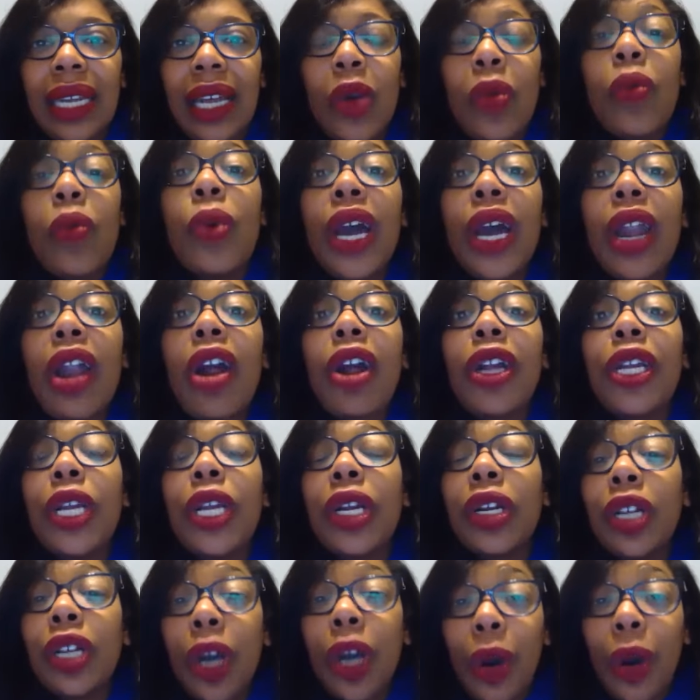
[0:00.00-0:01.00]
What
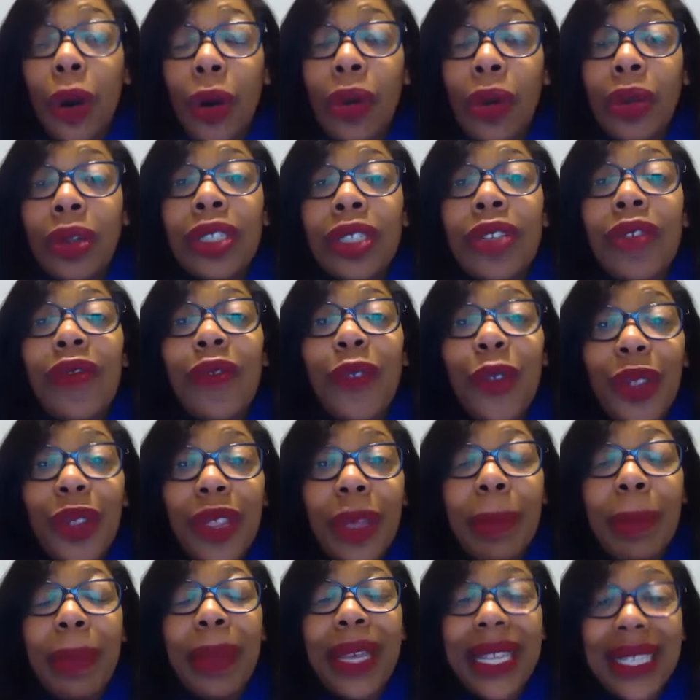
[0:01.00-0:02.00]
are your goals
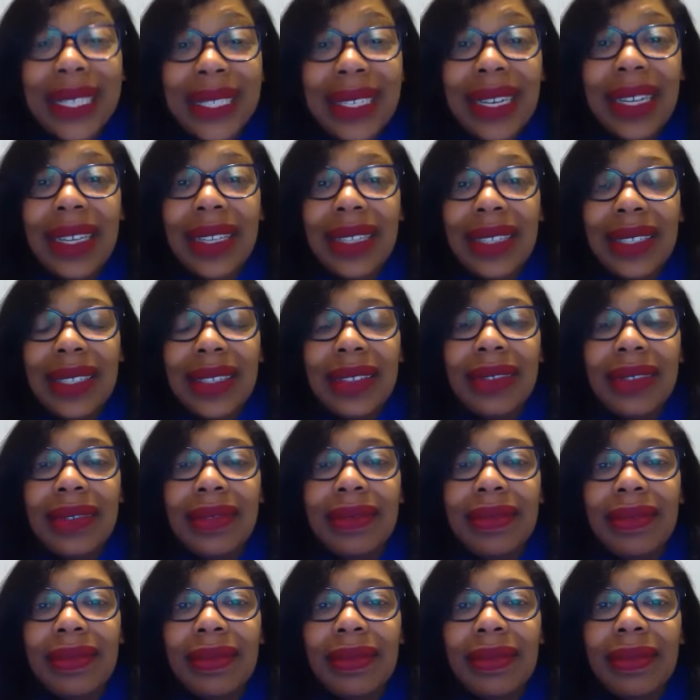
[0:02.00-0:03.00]
for the business?
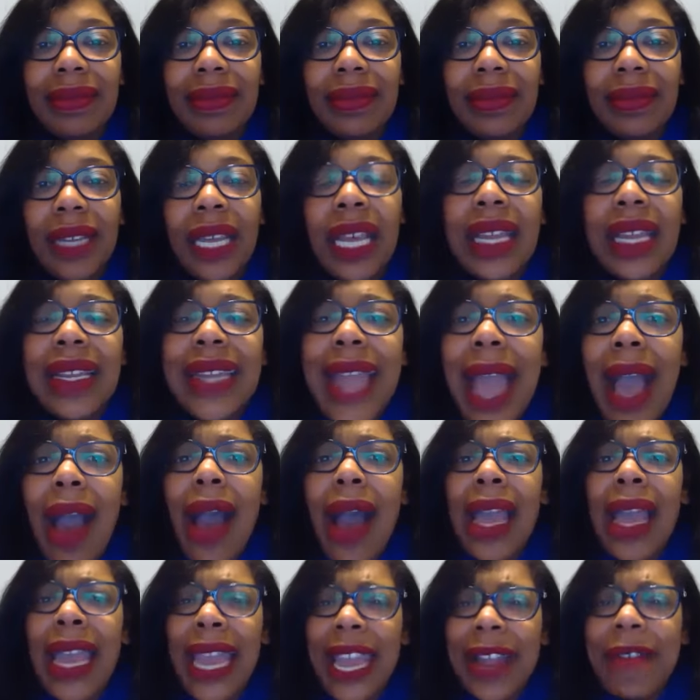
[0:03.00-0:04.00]
Now,
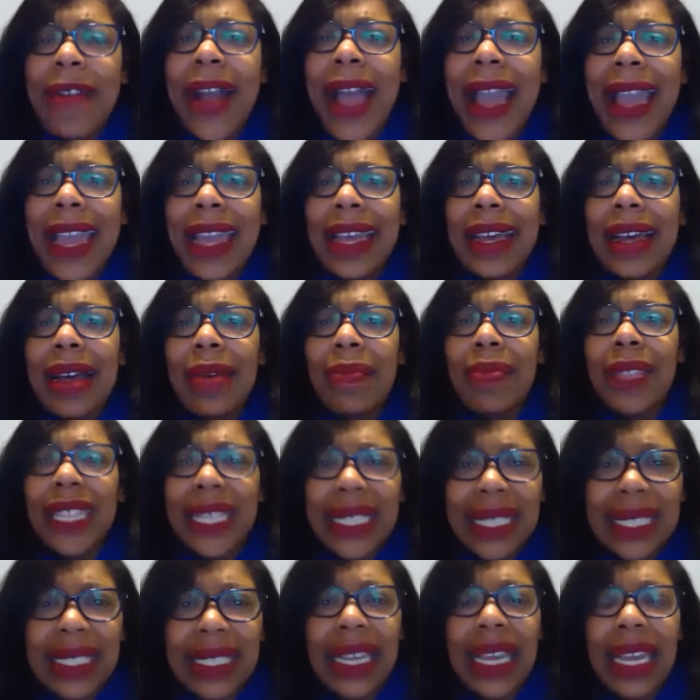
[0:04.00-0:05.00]
here I am, the
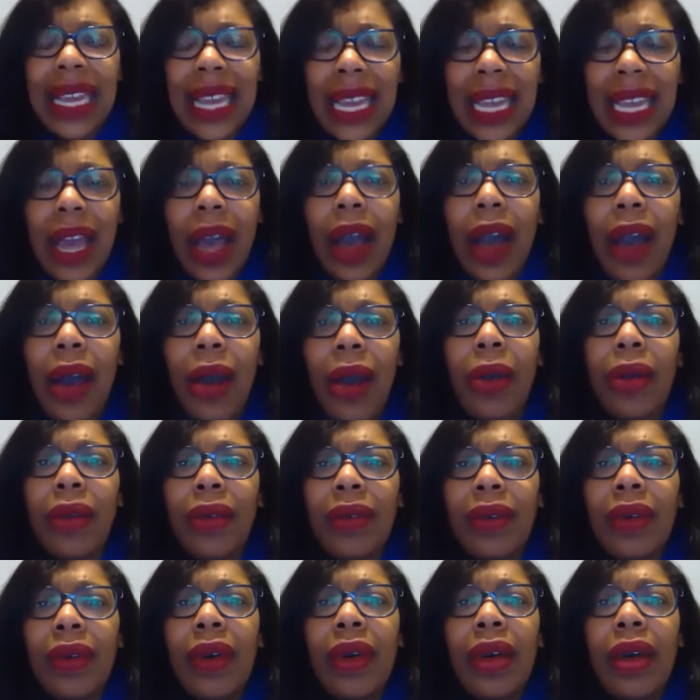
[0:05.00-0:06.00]
CEO
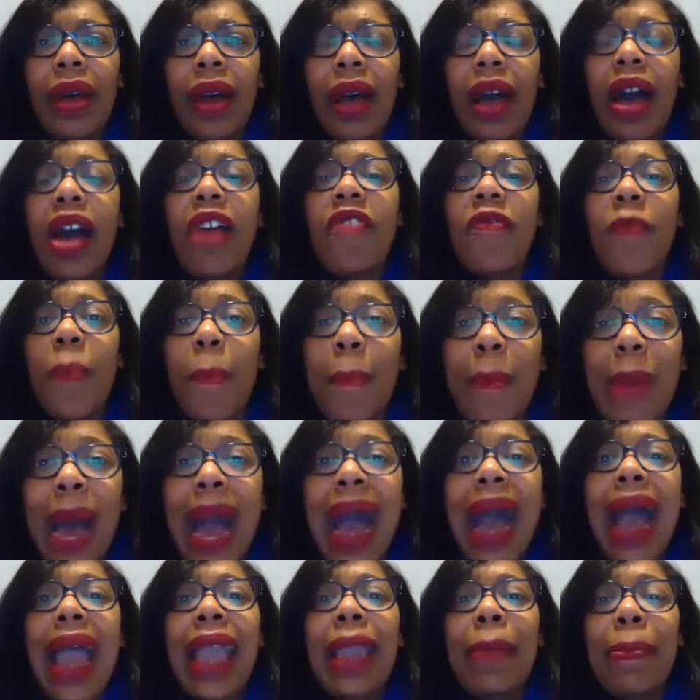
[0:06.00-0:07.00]
of
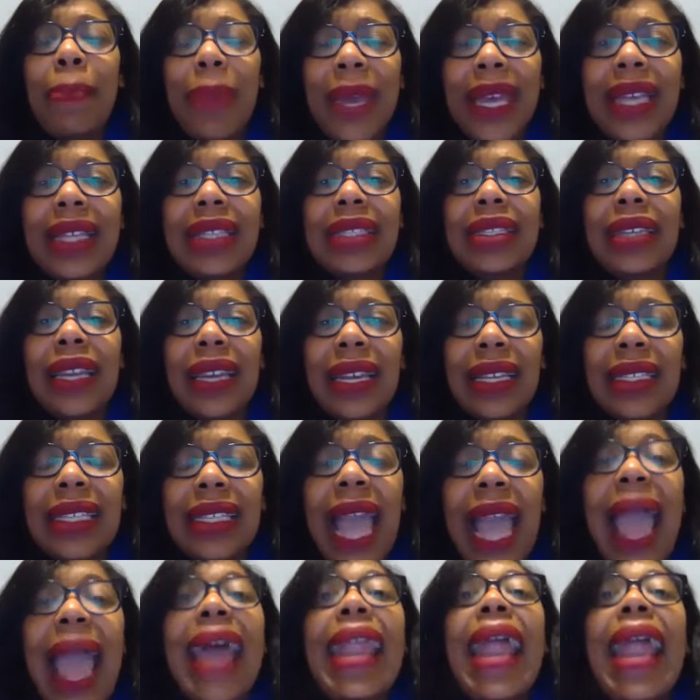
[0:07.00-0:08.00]
my business,
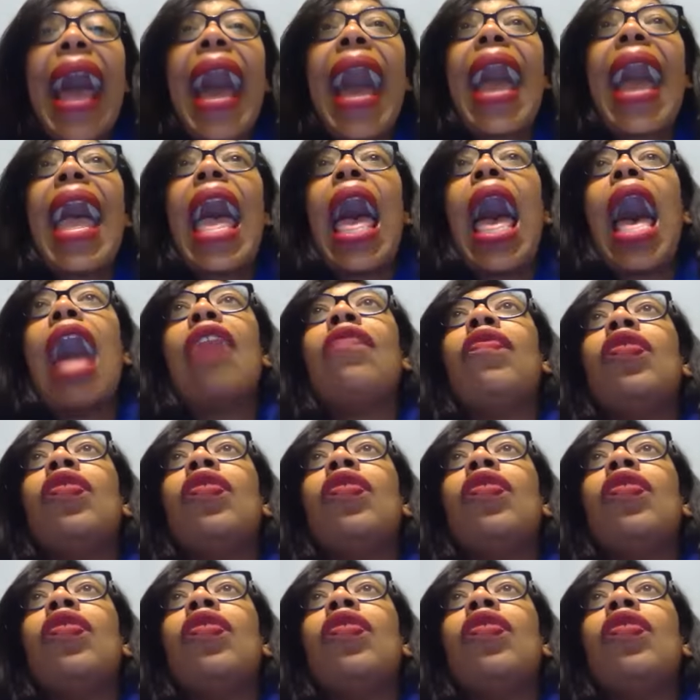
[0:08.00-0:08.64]
and I have